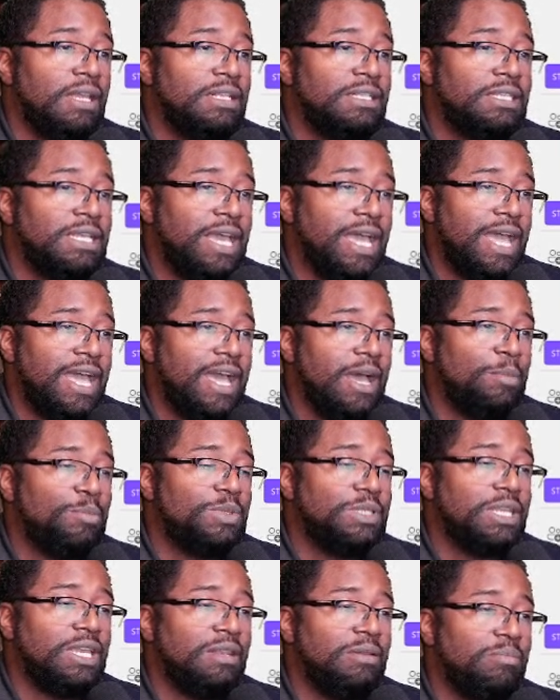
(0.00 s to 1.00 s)

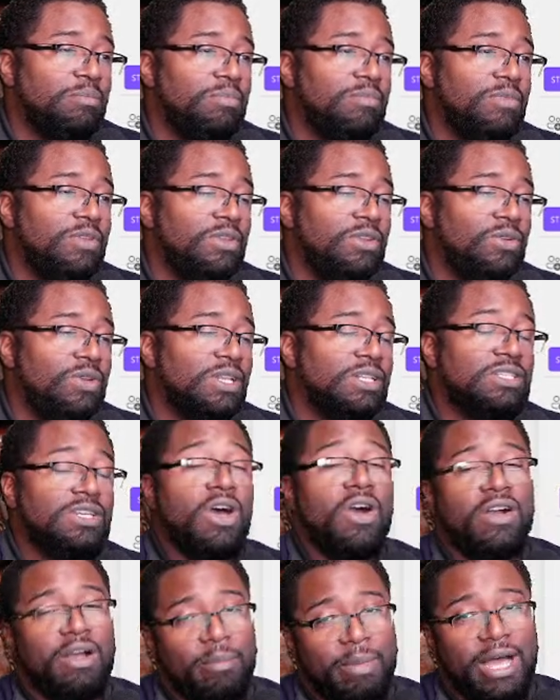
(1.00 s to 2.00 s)
tabs can you can
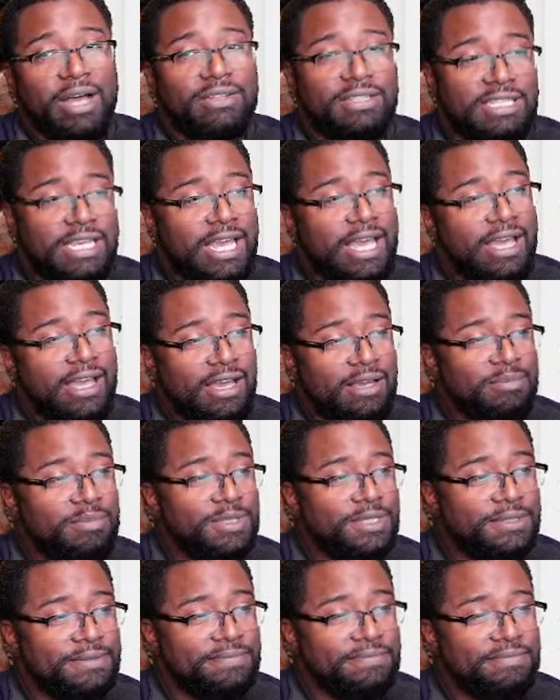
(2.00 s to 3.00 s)
talk about
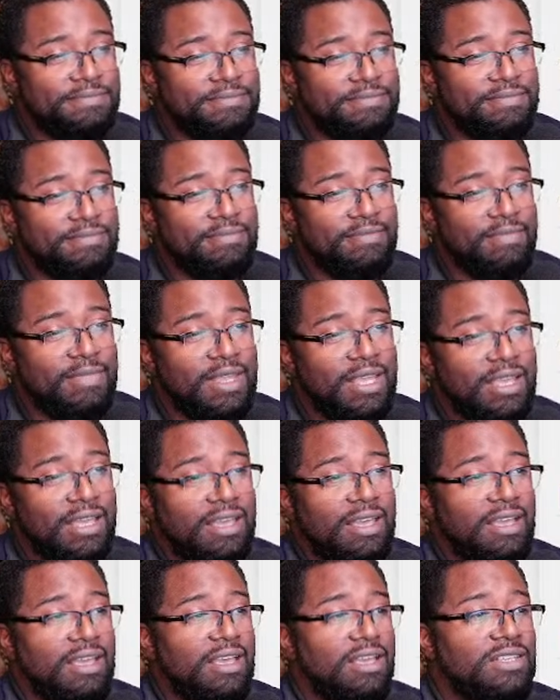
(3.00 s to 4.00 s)
tabs
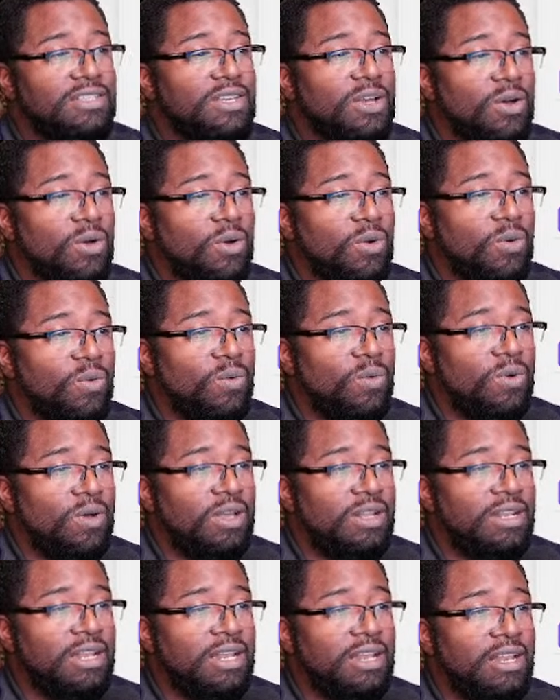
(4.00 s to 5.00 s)
so
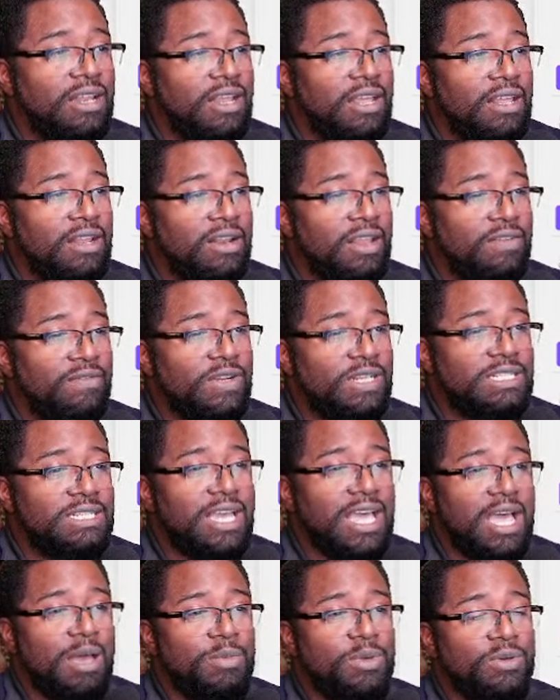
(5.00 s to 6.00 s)
in every
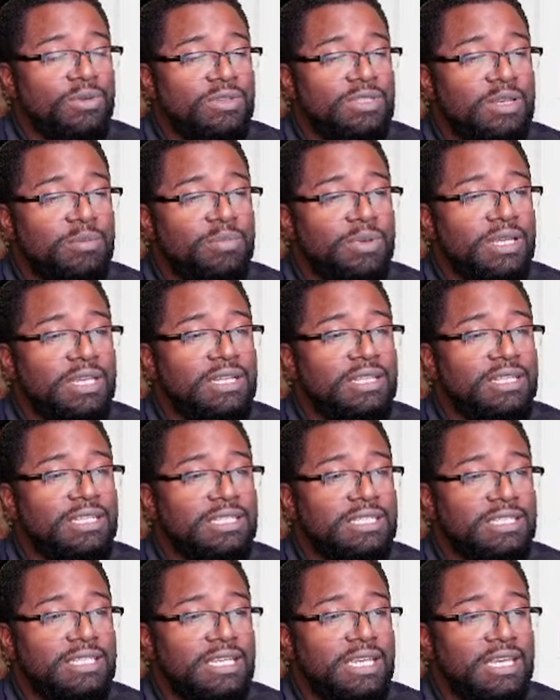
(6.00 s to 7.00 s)
tab you typically
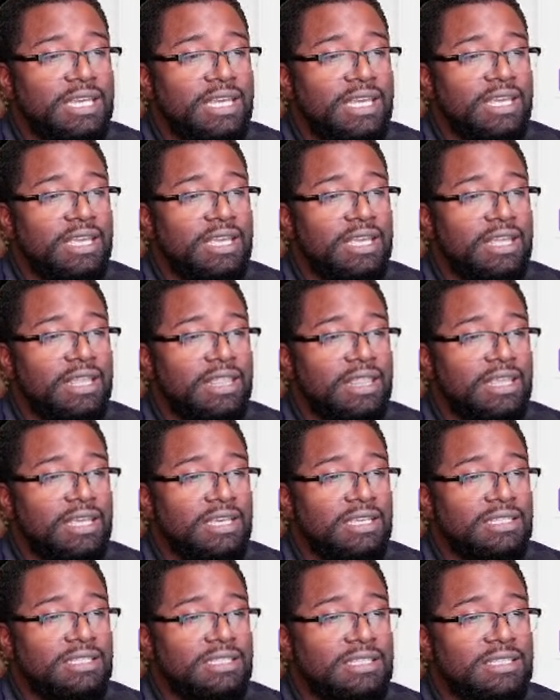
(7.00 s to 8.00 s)
see
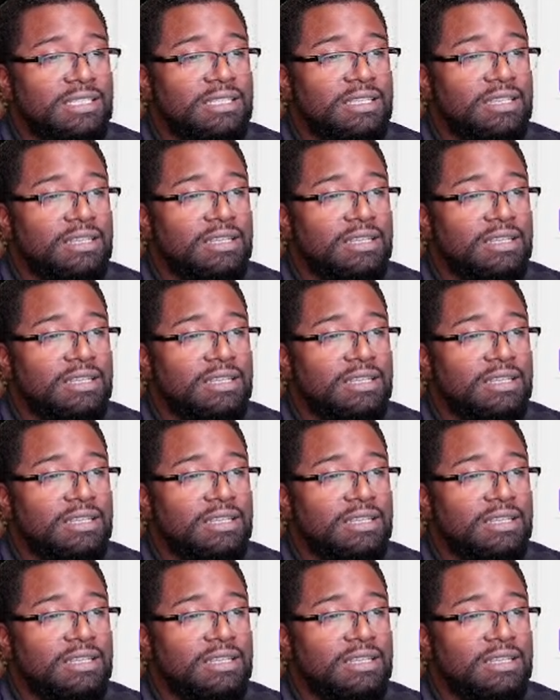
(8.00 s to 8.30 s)
this